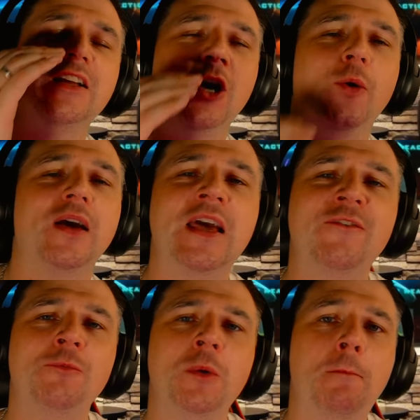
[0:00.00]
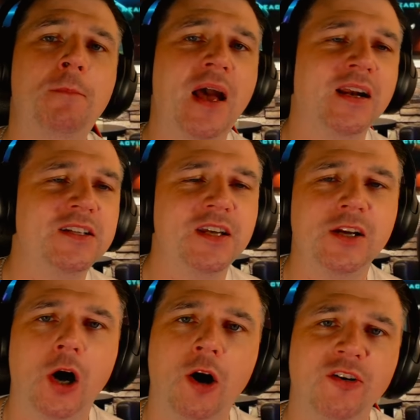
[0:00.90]
yo, even my pen is in
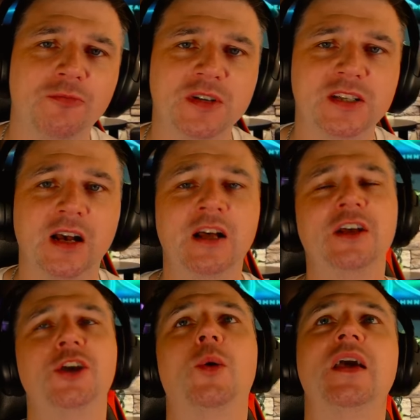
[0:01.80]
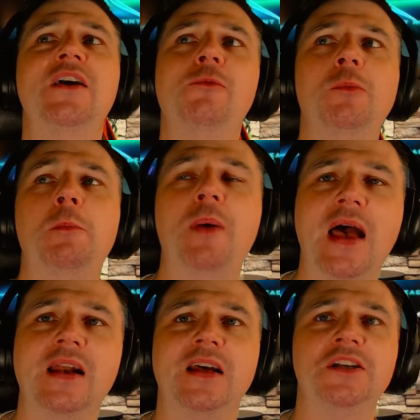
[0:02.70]
awe of myself. Yo, even my
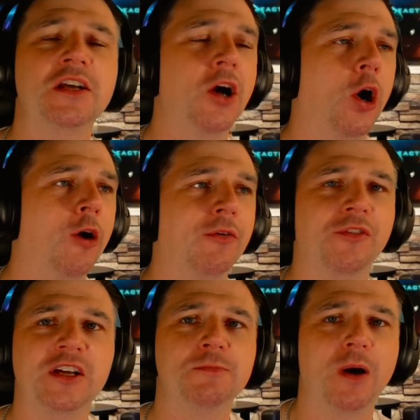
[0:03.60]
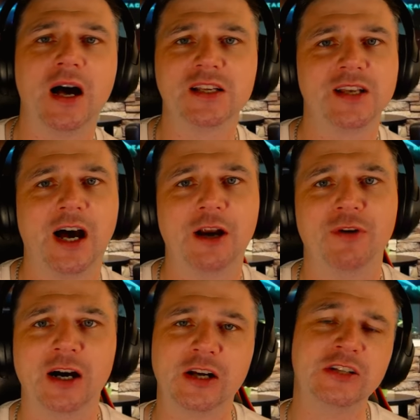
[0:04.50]
pen is in awe of these bars that I
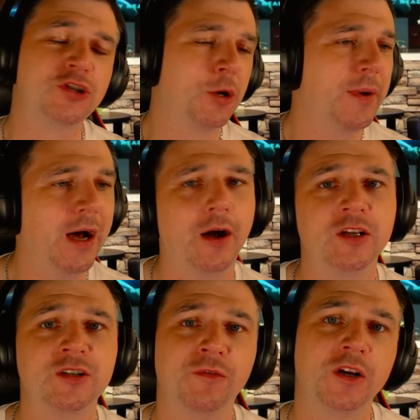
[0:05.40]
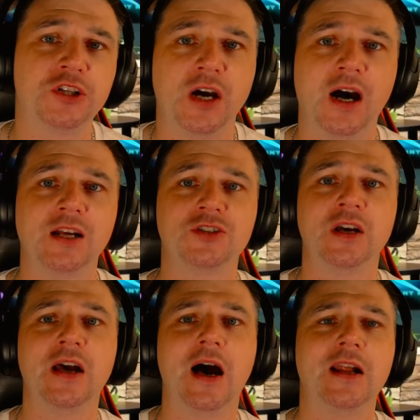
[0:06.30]
rank, because he's coming out and he's fully charged
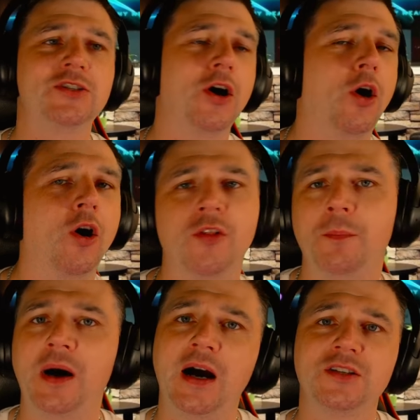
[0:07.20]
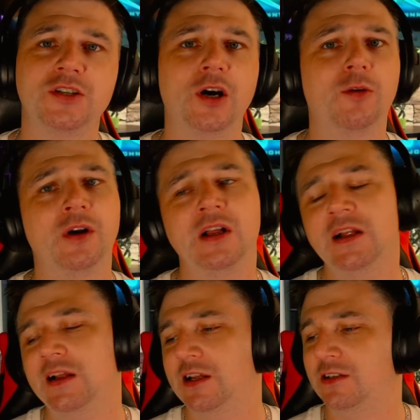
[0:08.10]
and he's got all the bars. Yo,
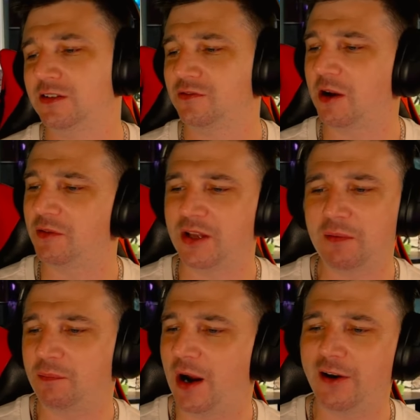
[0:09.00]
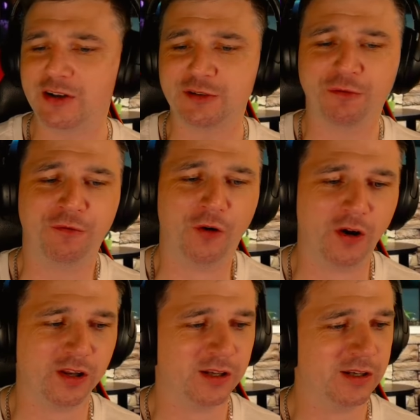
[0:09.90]
that battery is full.